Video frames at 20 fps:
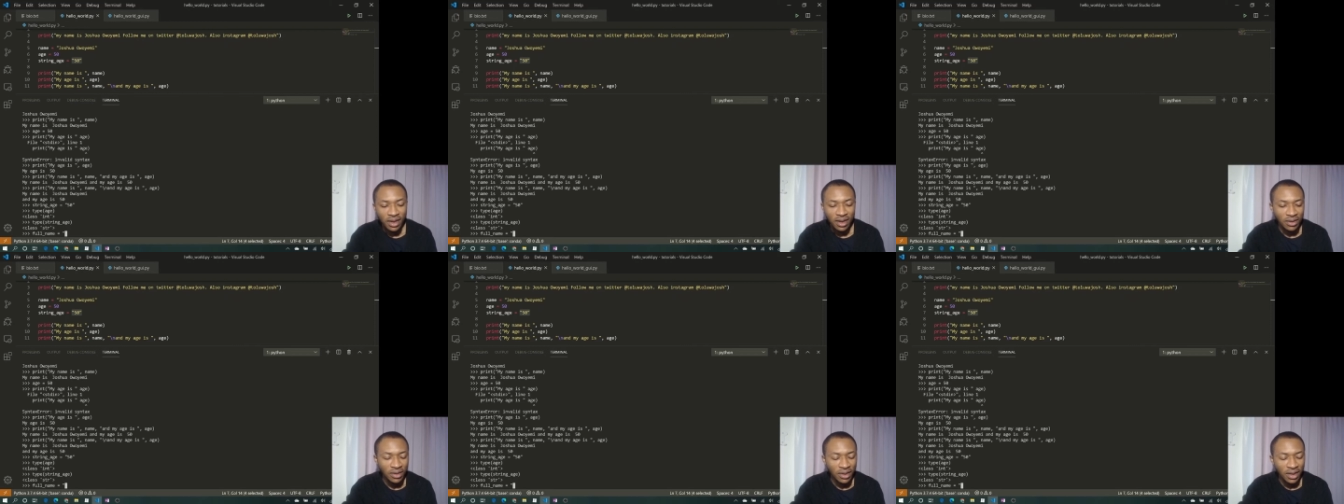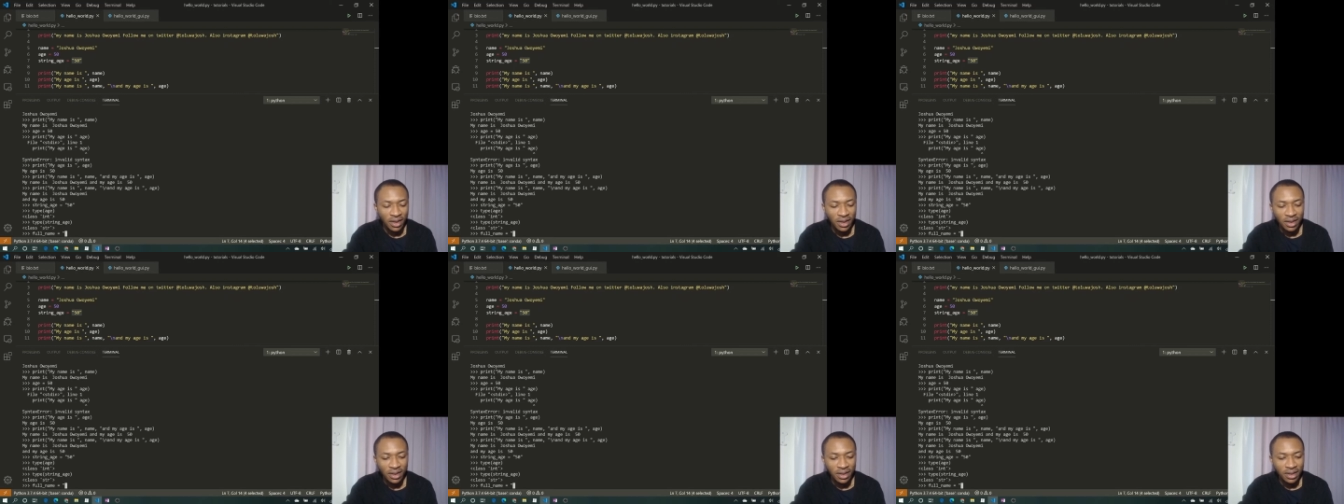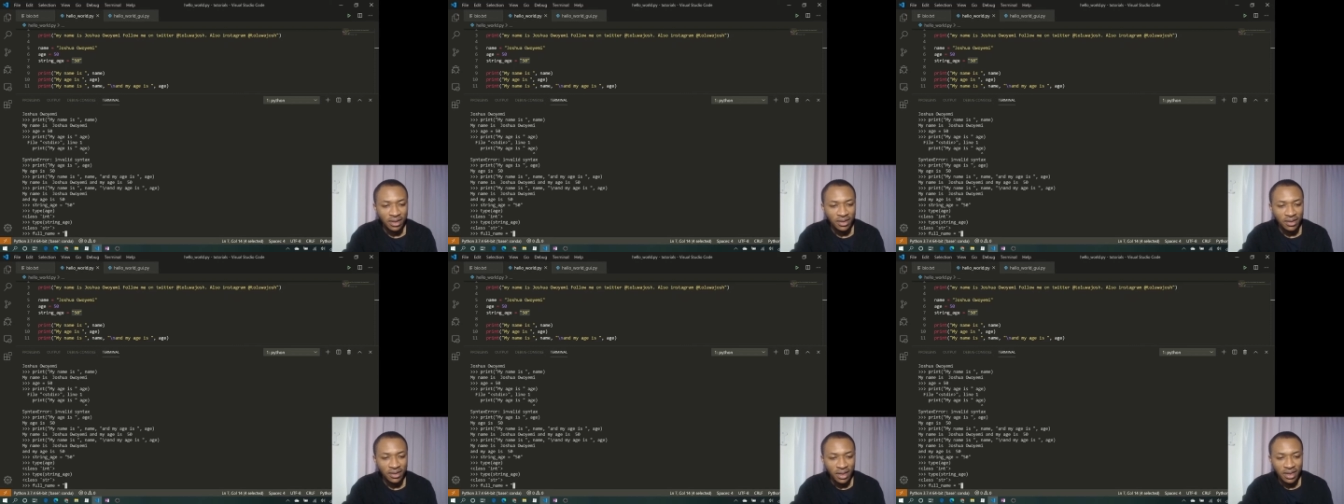okay,
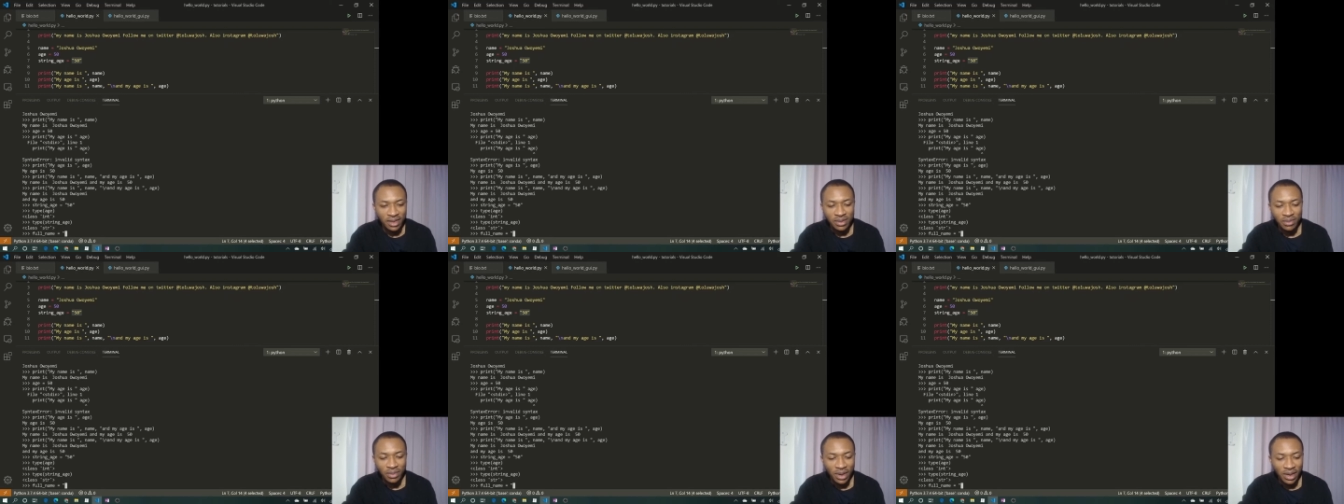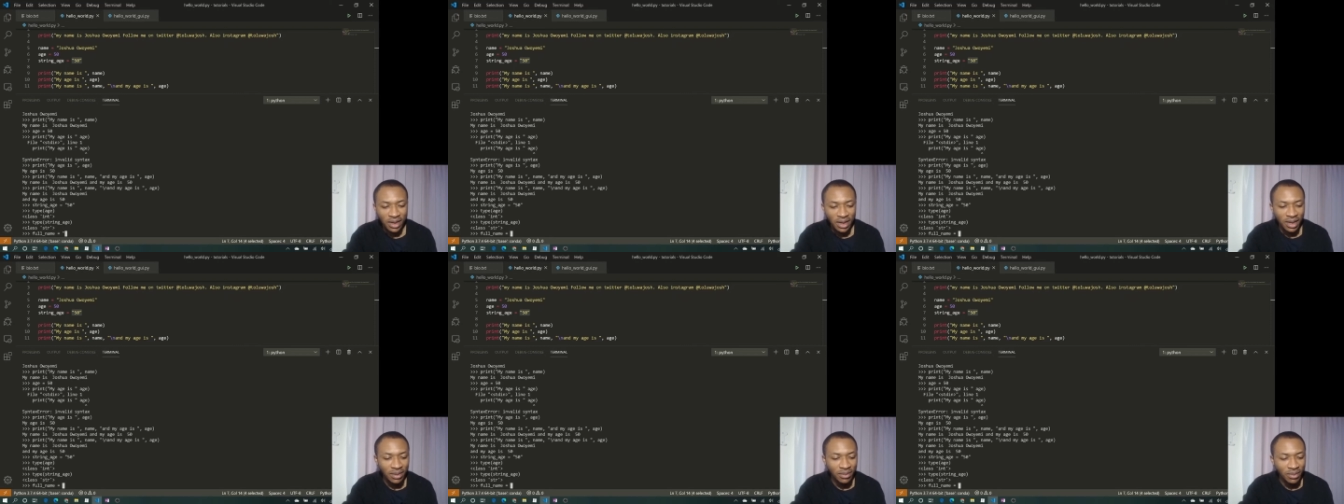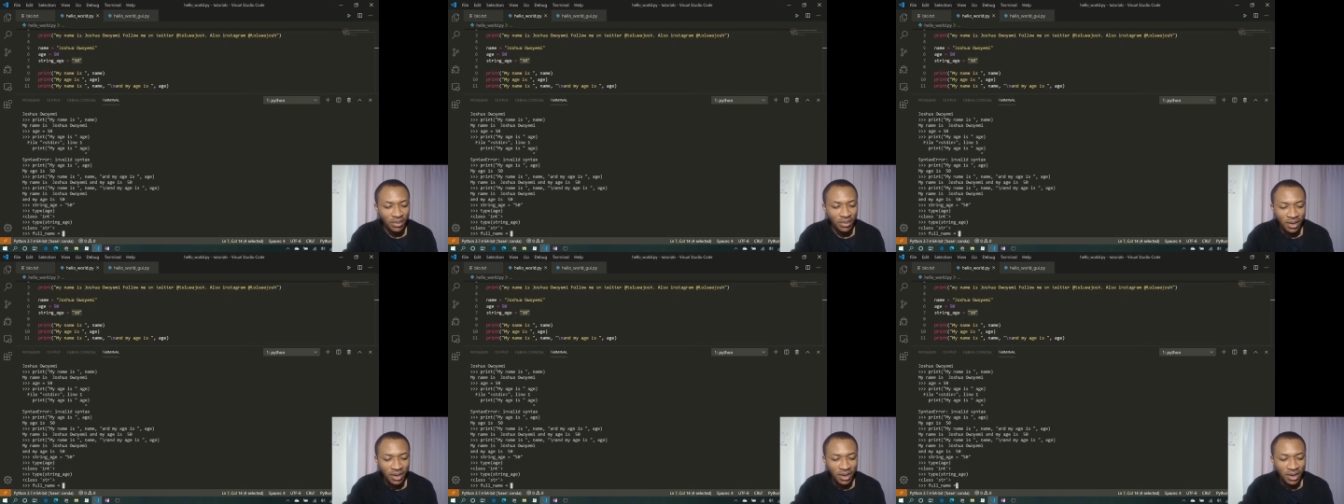in this case my name.
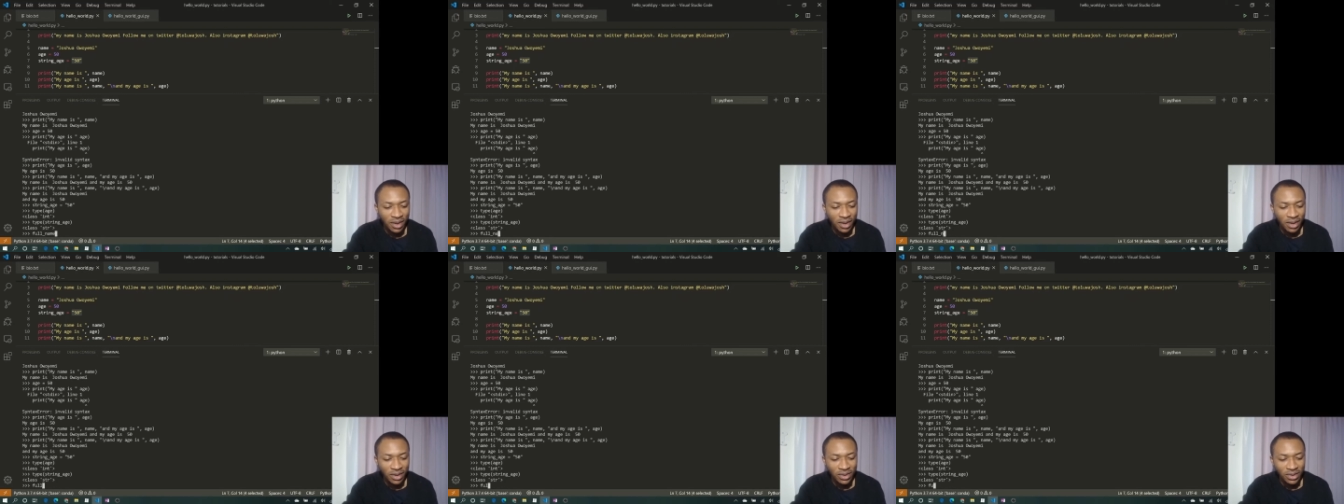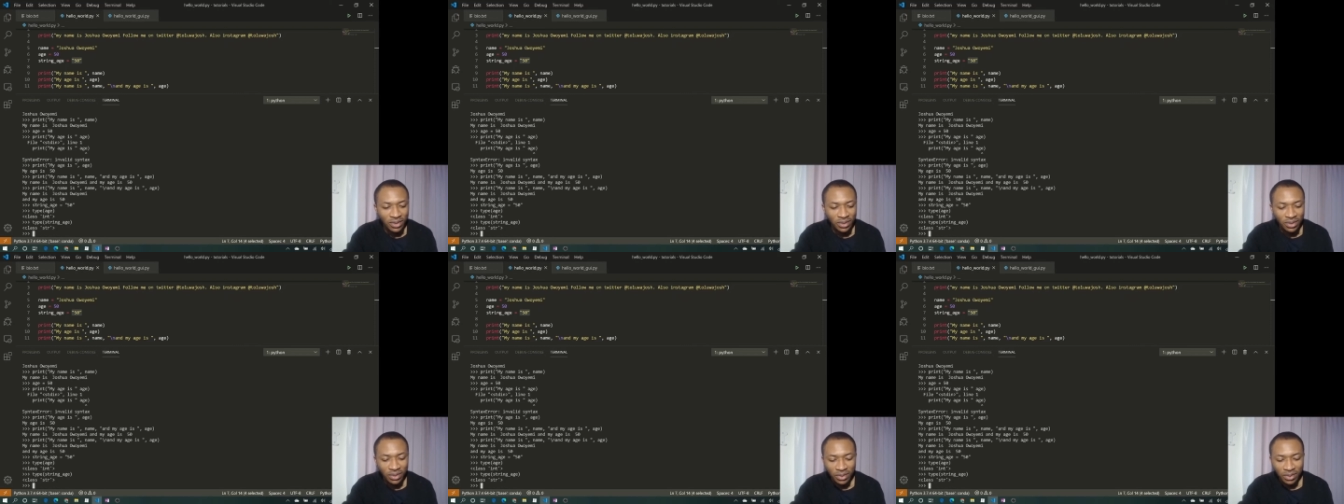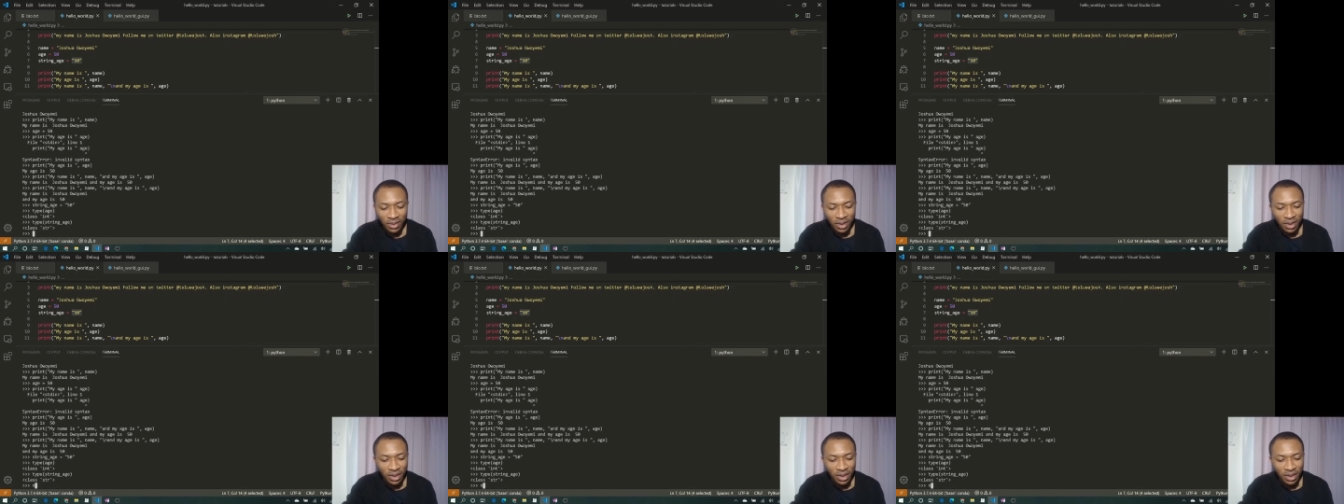So